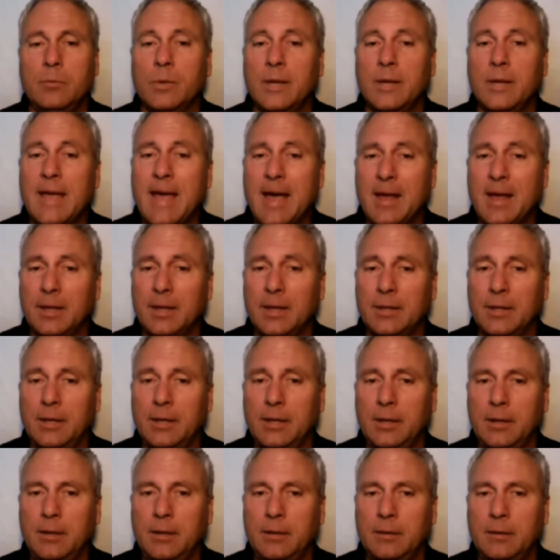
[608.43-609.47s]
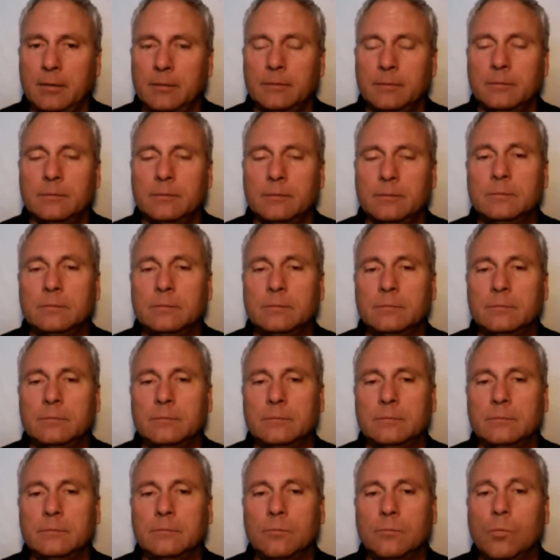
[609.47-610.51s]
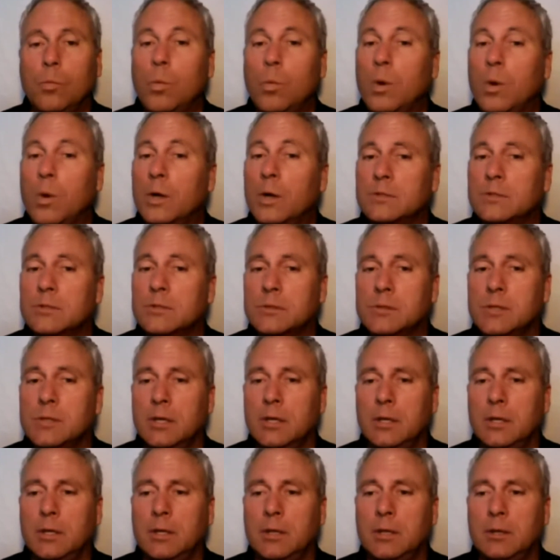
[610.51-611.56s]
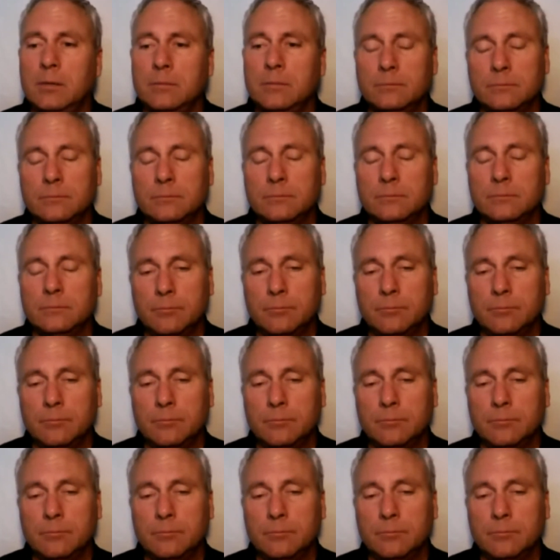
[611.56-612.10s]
In reality, once the